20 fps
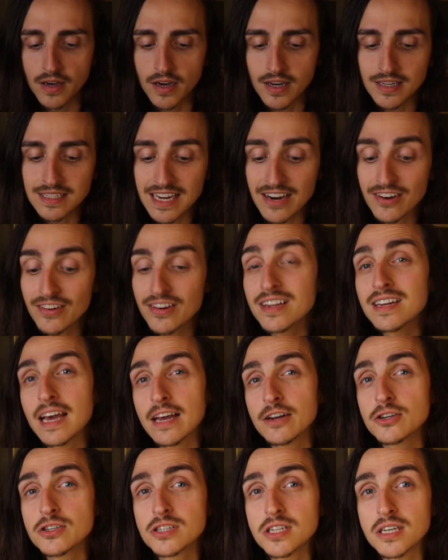Hadarian
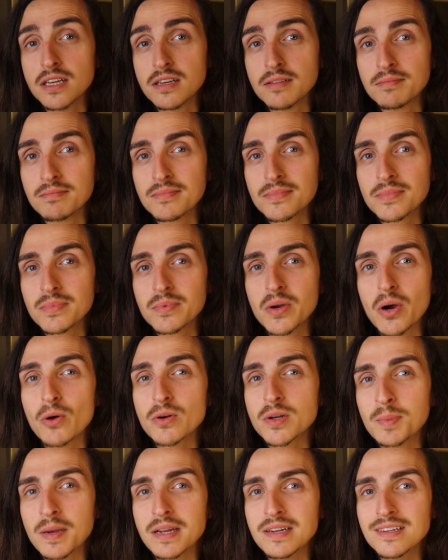energy,
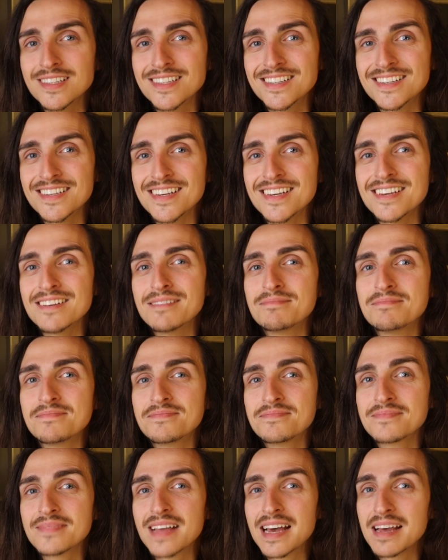codependency,
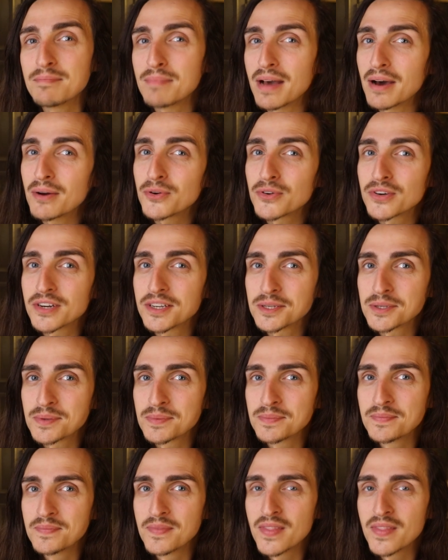and boundaries.